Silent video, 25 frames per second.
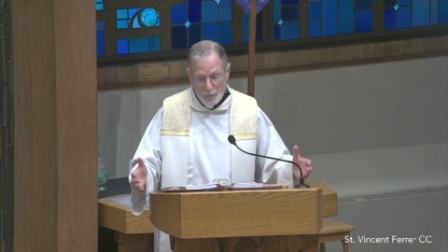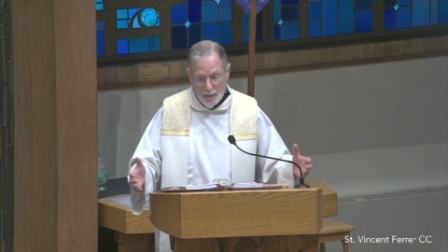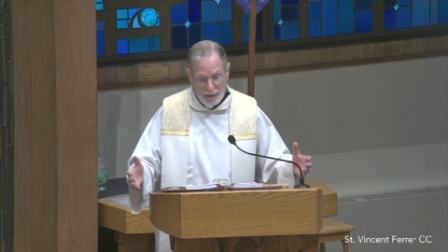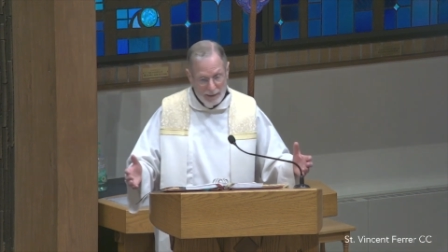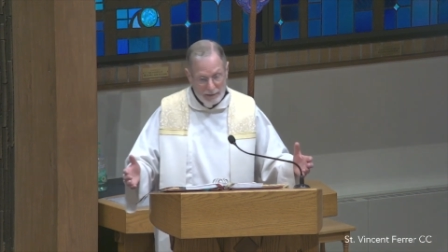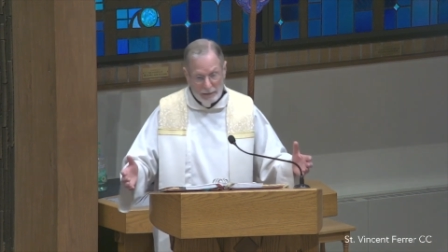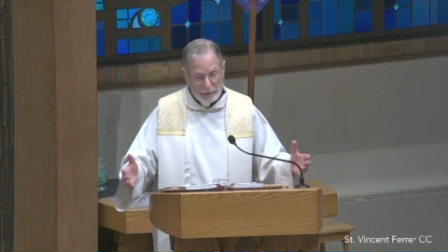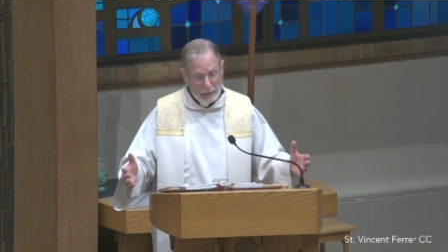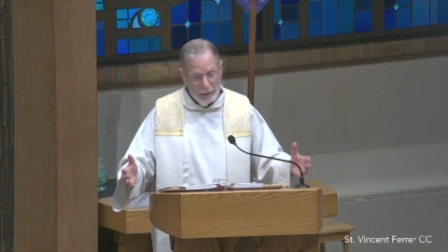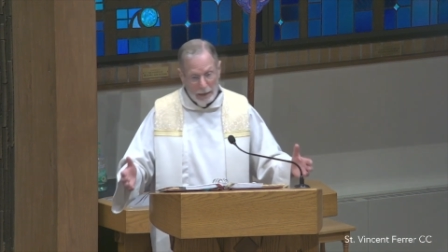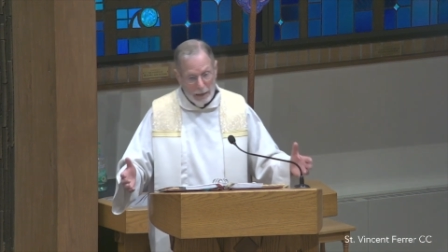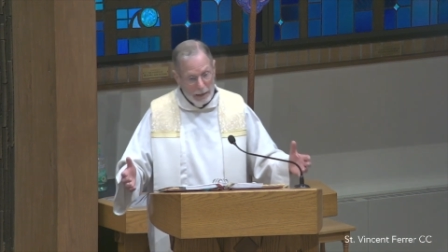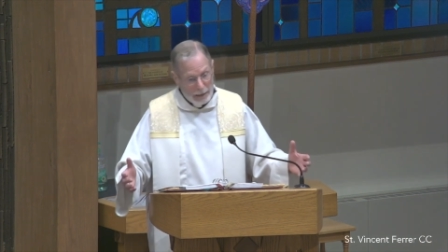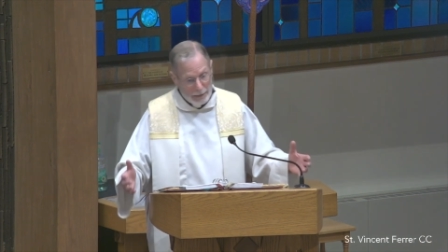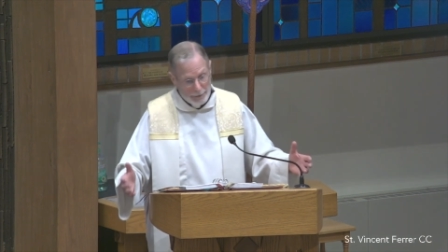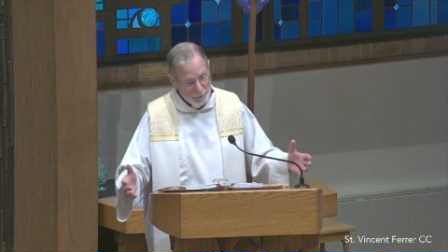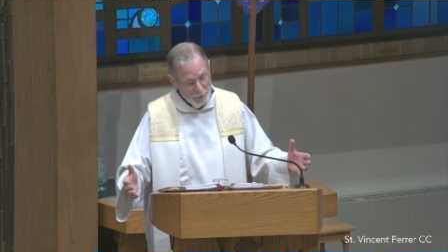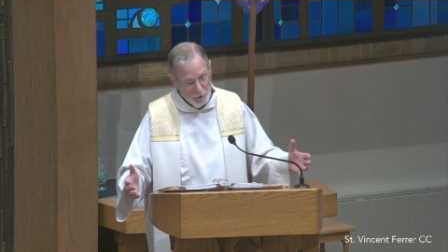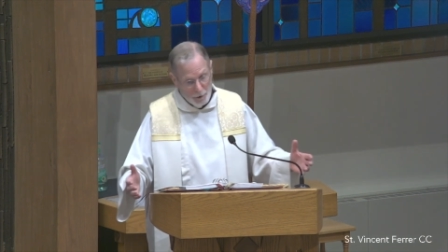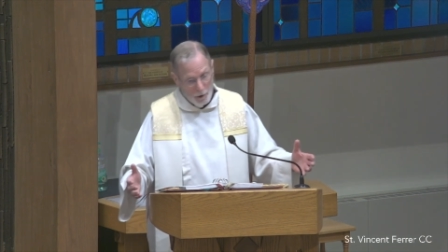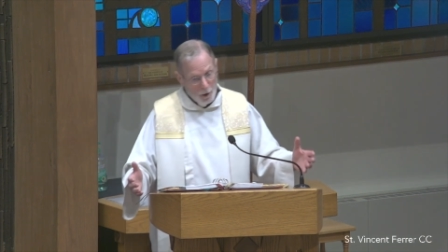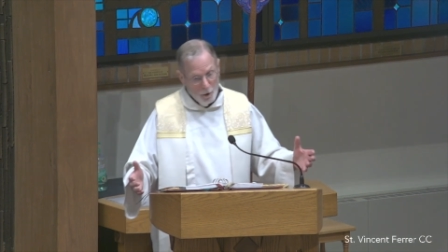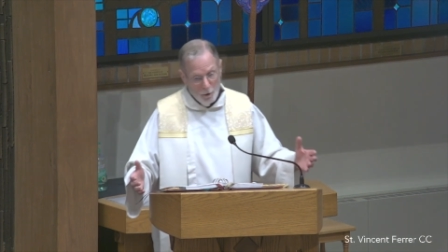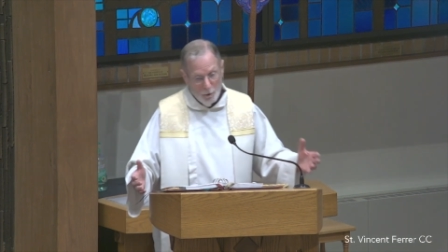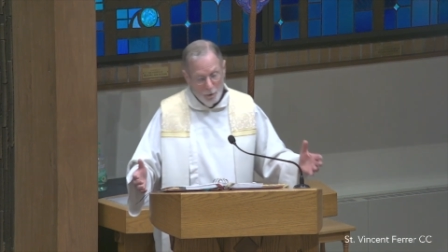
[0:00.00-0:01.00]
Oh my
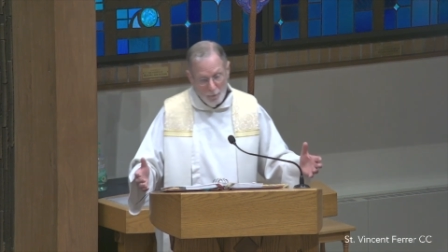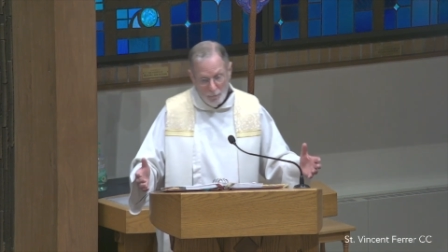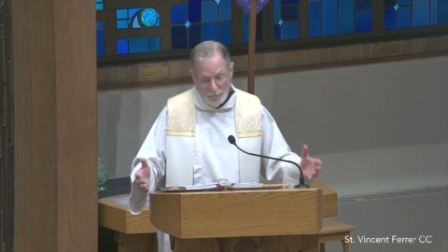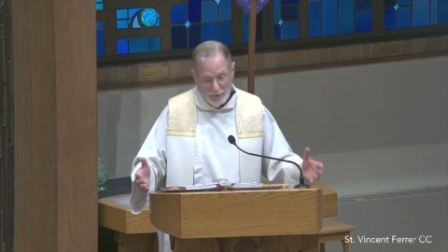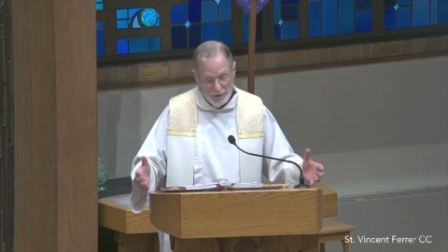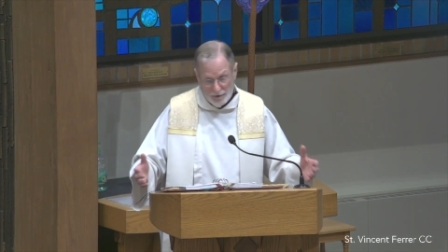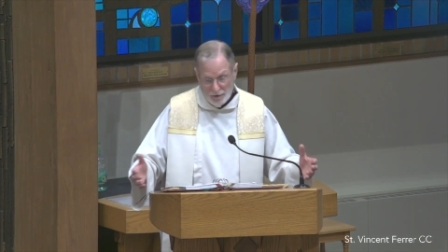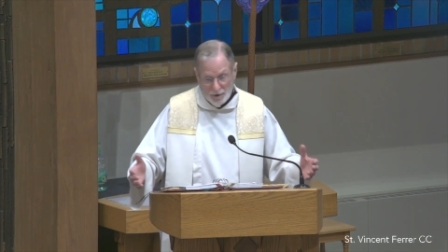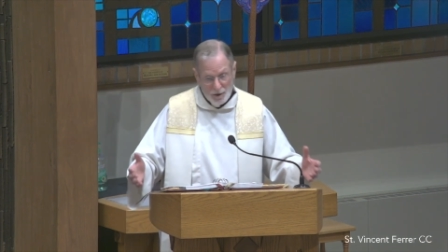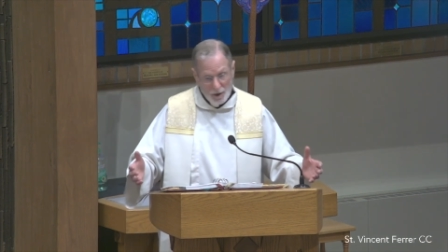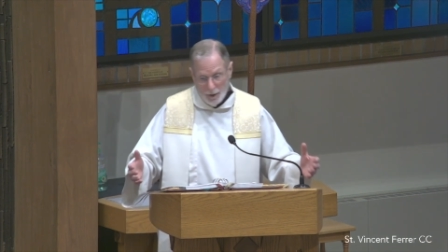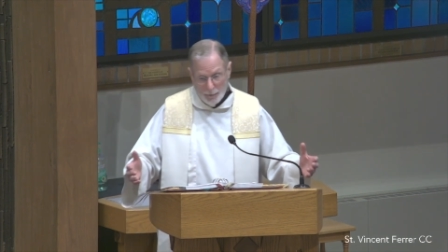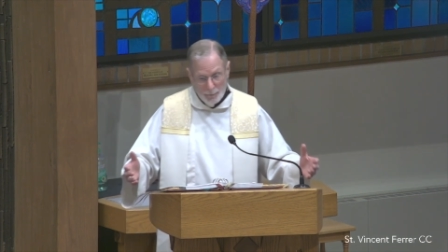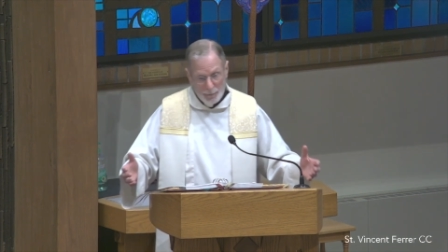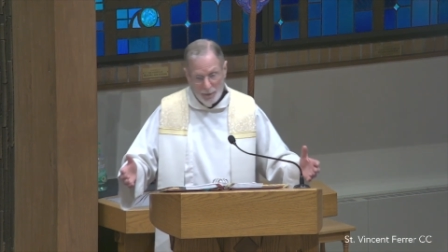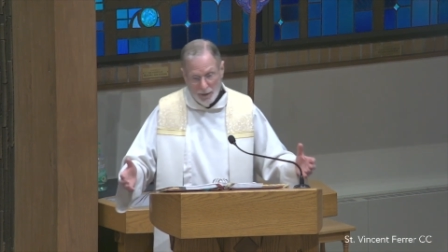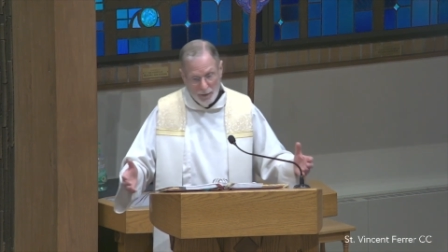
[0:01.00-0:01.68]
God, you know, that's going